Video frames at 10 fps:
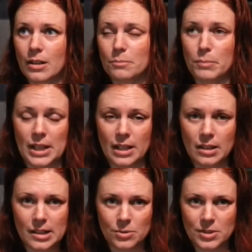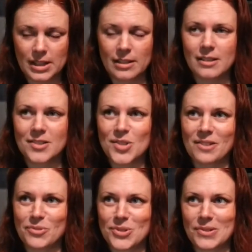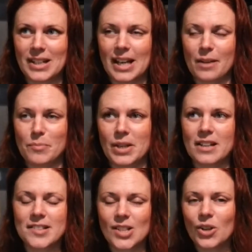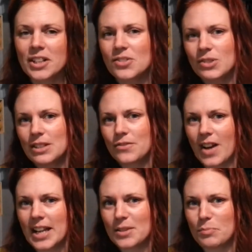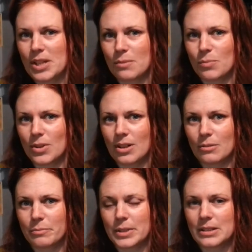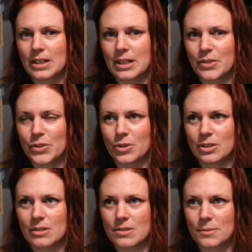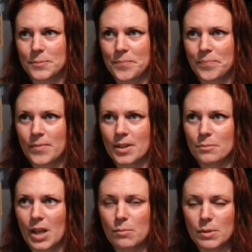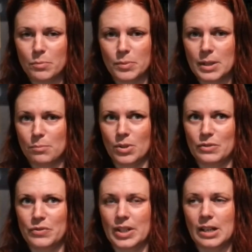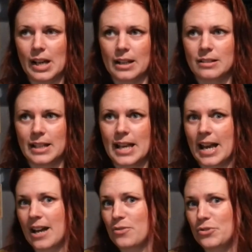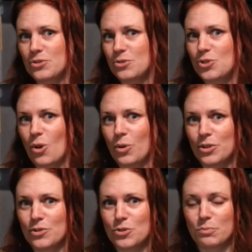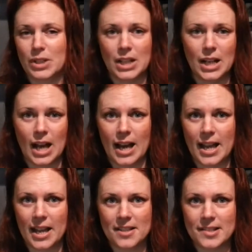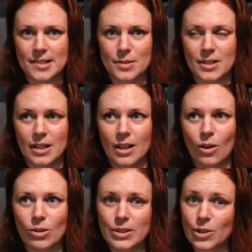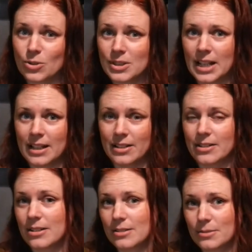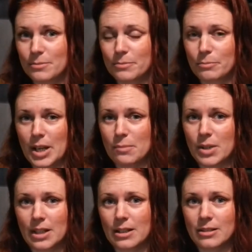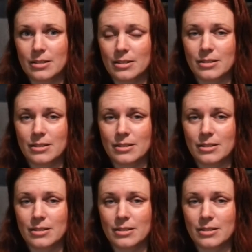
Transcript: me included. So I was really happy. I started to invite people, but then I thought, maybe people feel like they have to join to be nice, although they maybe